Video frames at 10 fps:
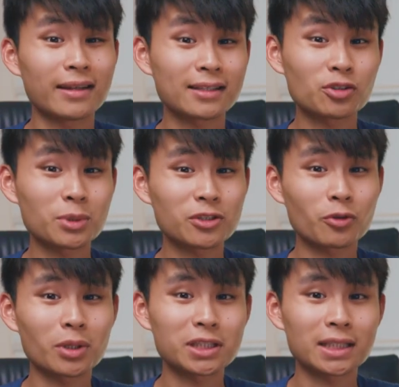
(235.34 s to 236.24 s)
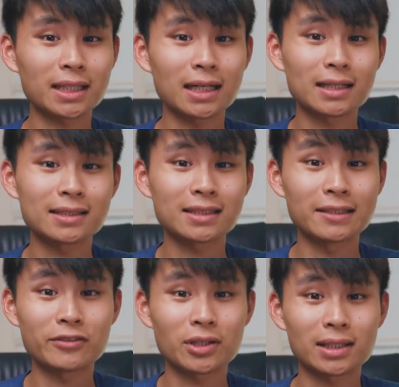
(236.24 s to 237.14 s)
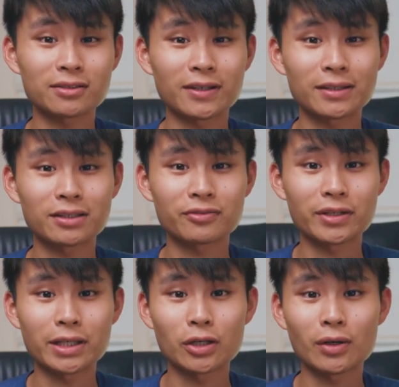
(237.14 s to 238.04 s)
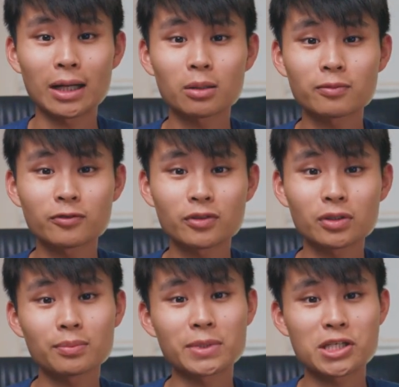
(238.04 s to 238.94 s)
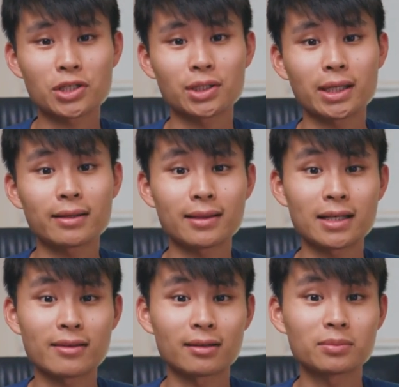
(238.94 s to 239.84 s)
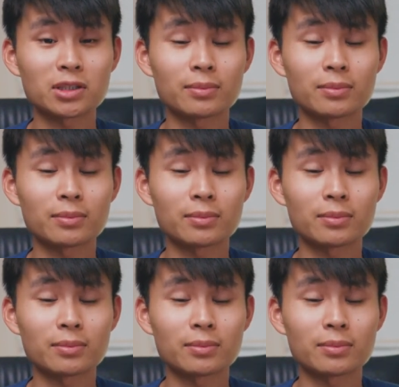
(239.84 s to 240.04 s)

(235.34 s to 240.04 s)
Thanks so much for watching guys. If you guys found this video helpful, be sure to hit the thumbs